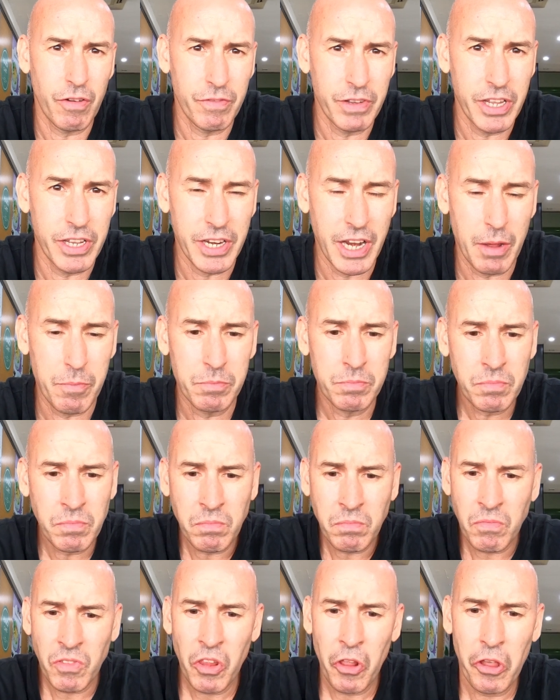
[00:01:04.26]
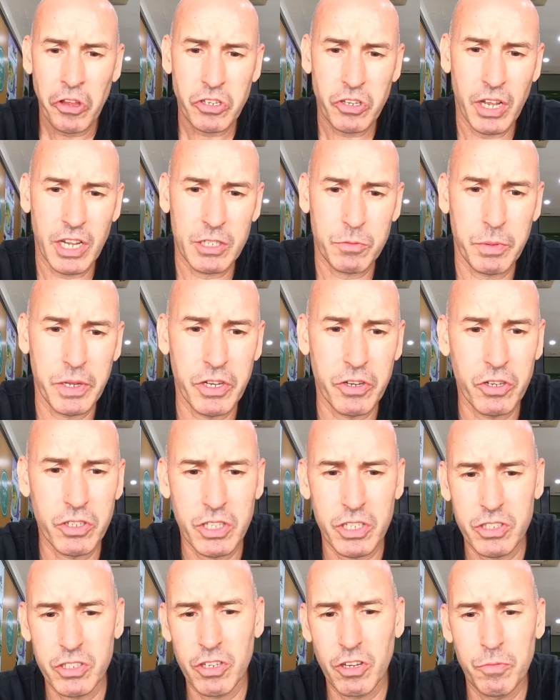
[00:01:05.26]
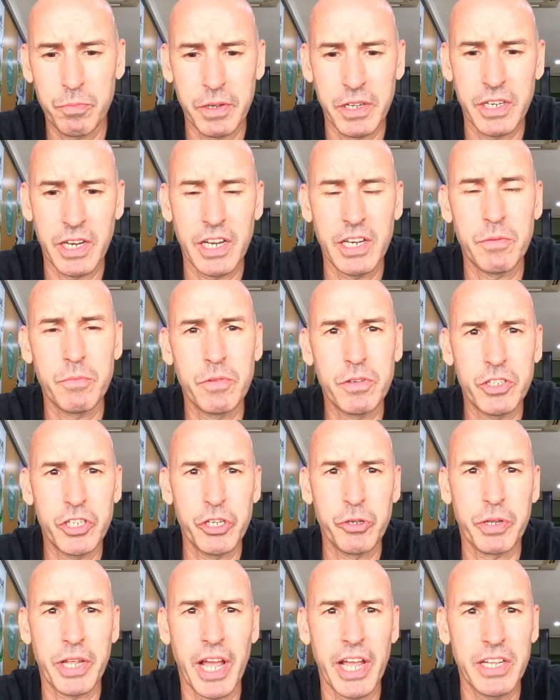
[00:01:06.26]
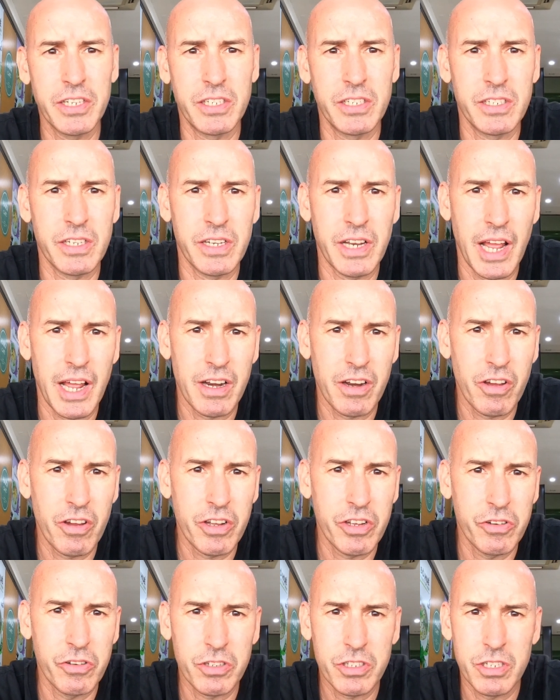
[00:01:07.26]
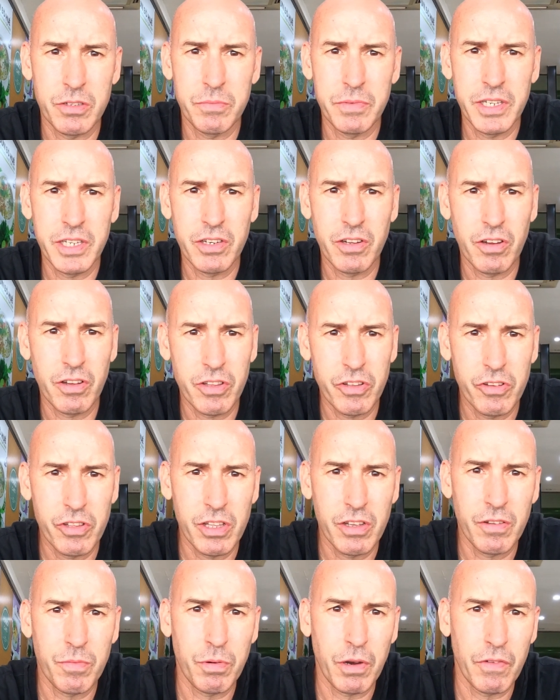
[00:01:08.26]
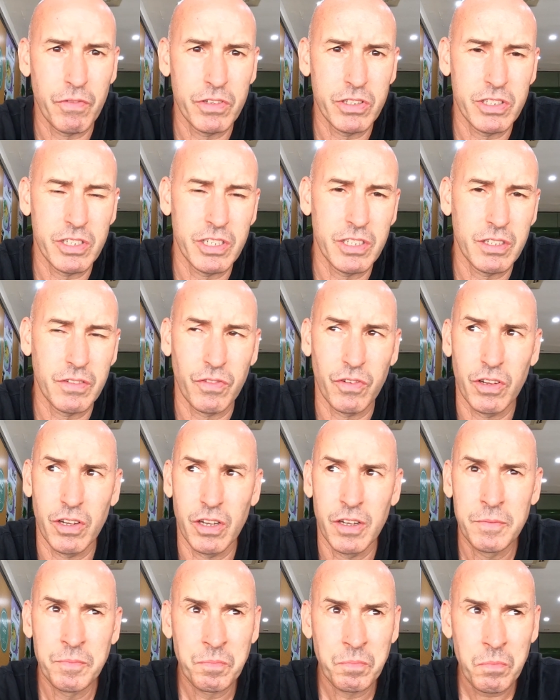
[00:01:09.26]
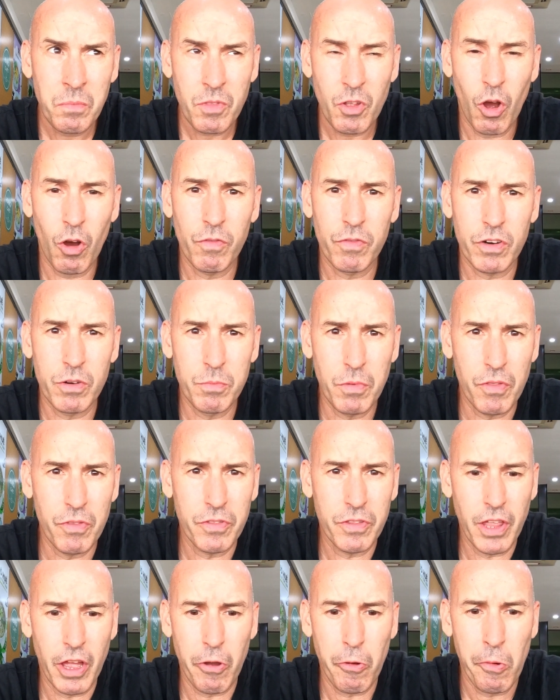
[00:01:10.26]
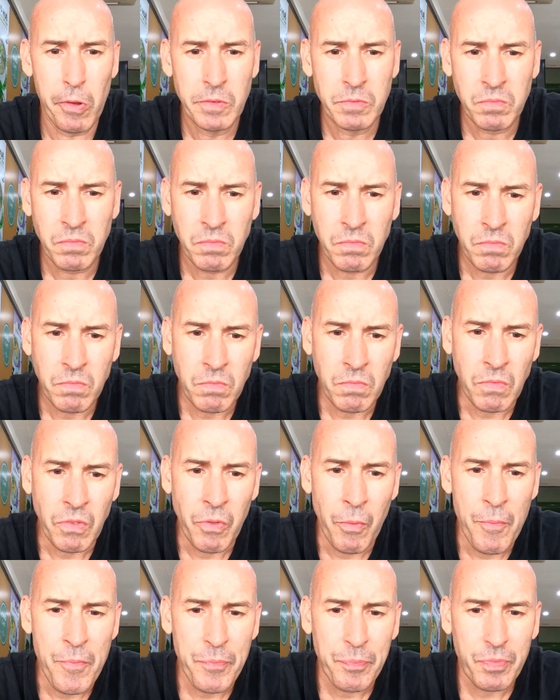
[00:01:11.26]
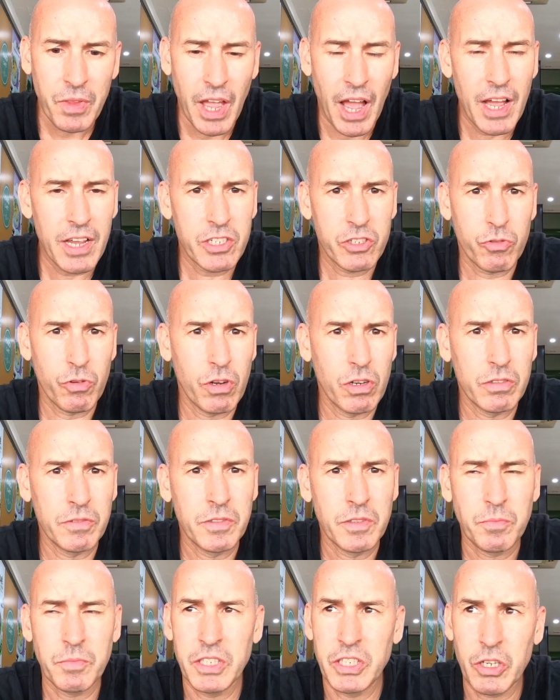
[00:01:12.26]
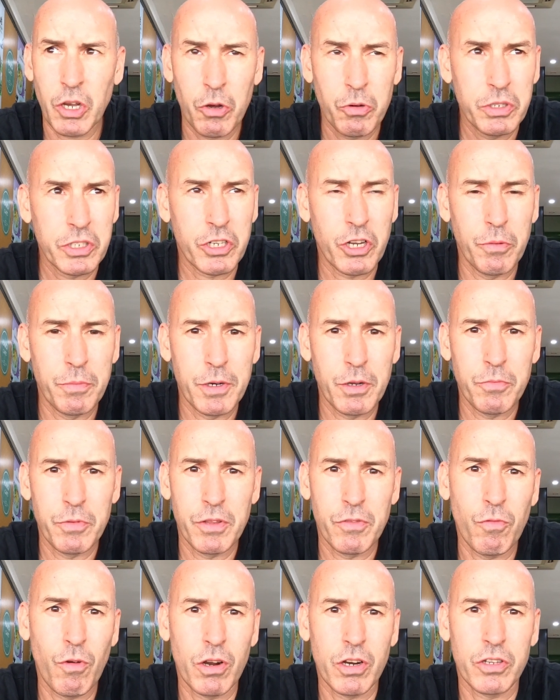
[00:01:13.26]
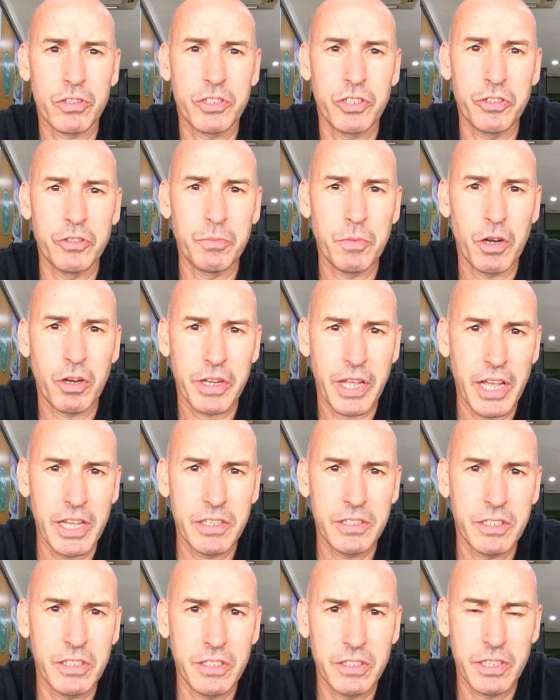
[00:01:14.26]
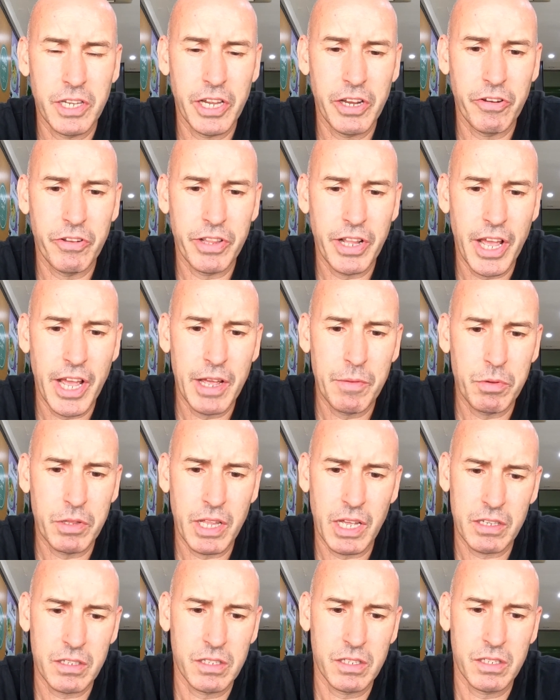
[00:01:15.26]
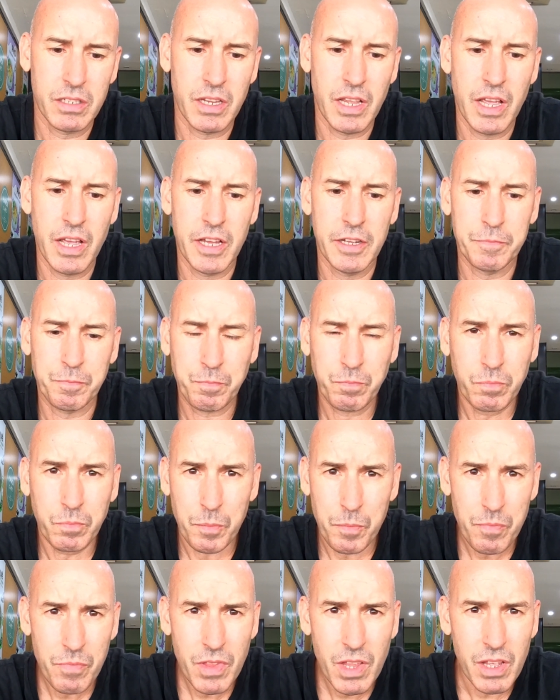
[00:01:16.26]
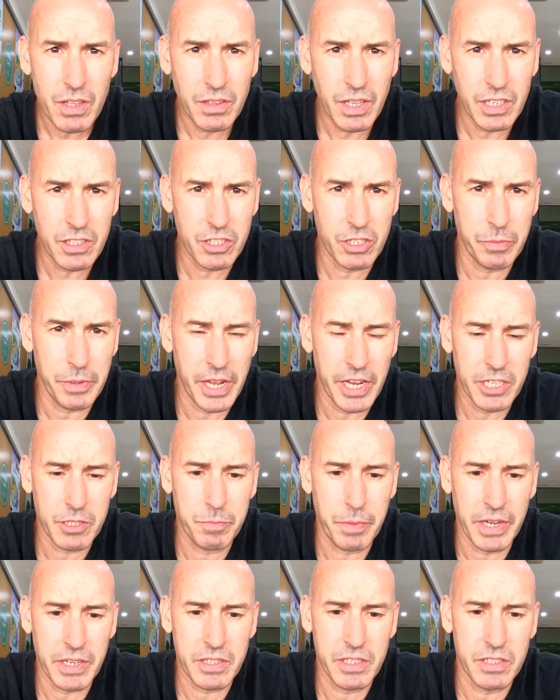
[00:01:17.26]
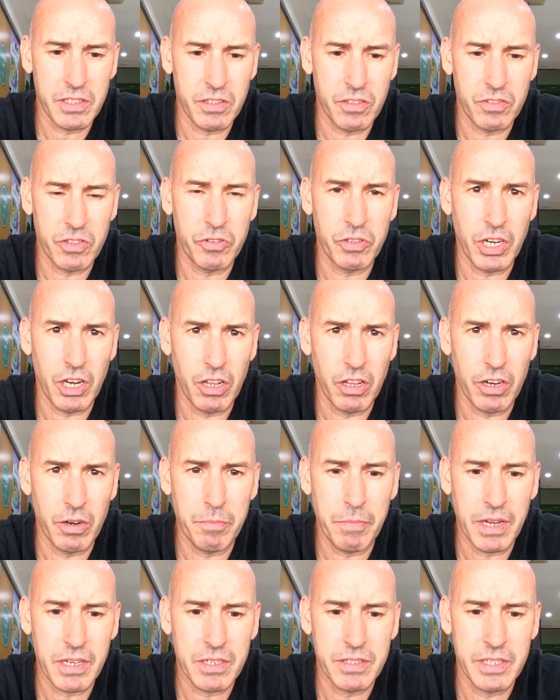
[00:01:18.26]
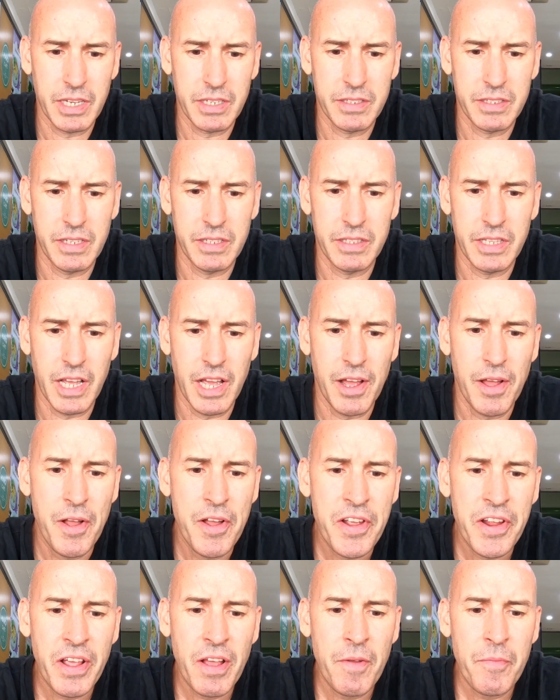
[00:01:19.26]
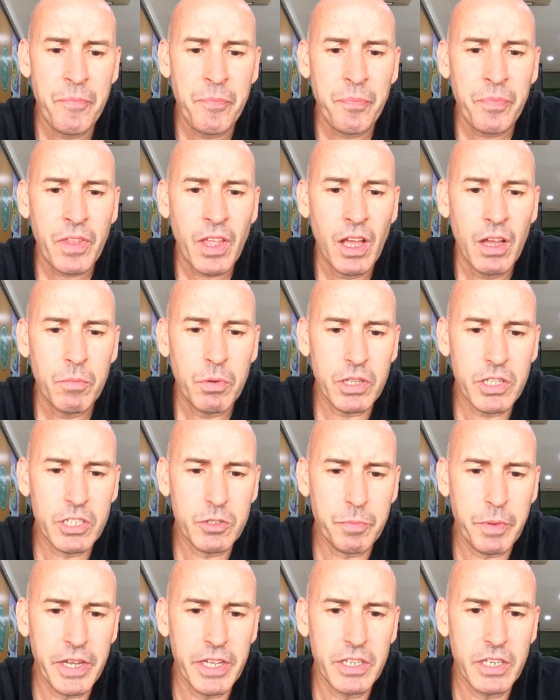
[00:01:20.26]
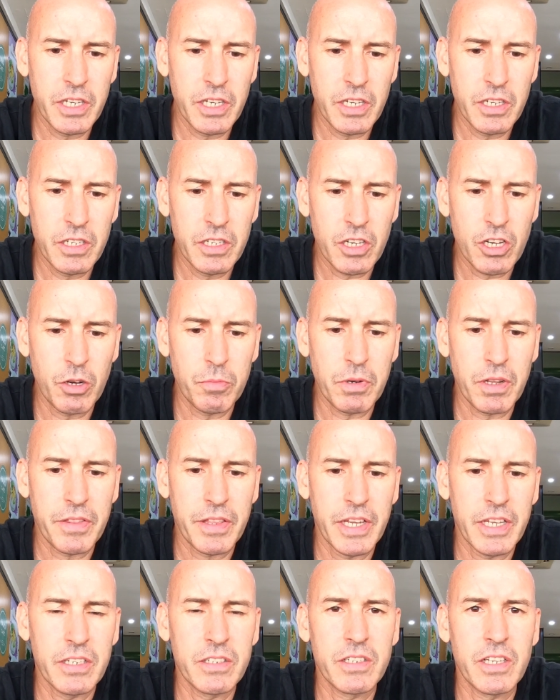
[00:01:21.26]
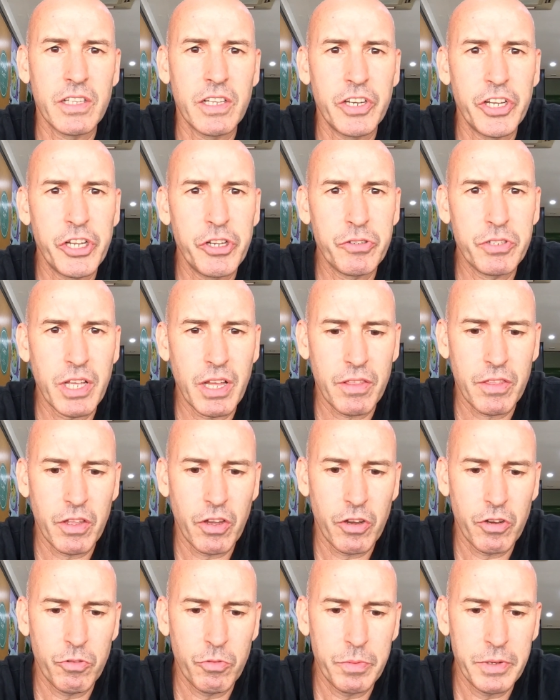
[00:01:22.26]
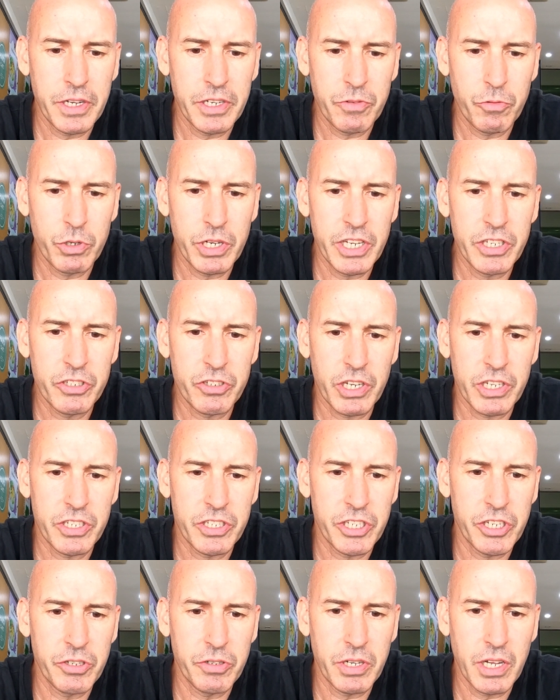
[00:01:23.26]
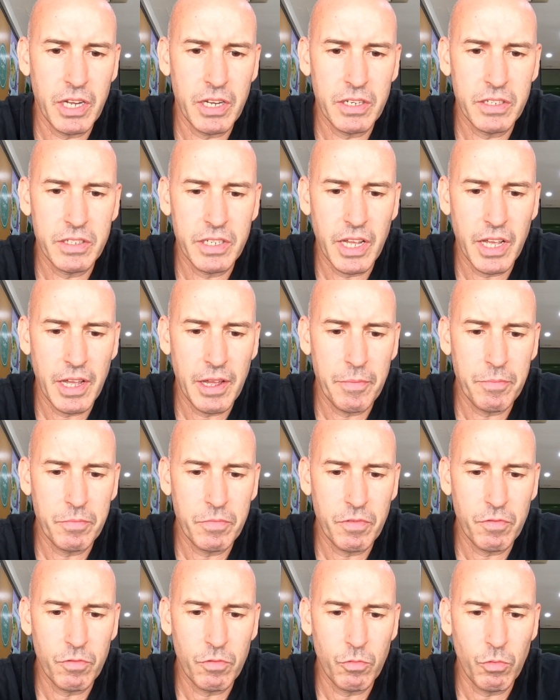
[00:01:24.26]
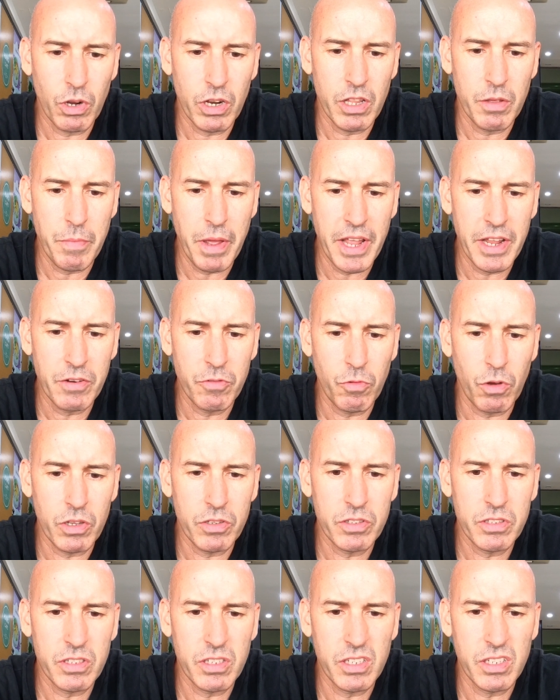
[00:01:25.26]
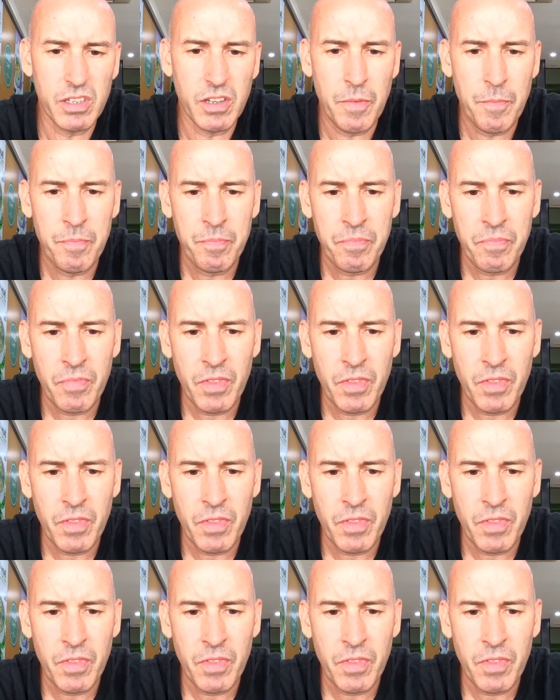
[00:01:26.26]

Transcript: throughout Vietnam, so that's been good. There's not been any new cases in Hanoi, Ho Chi Minh or the other provinces for over a month now. Hai Duong is always coming up with 1 or 2 more cases here and there, but that's to be expected. They're doing a lot of mass testing there. But there's been a couple of things in the news that I thought would interest you, and one of the main ones, a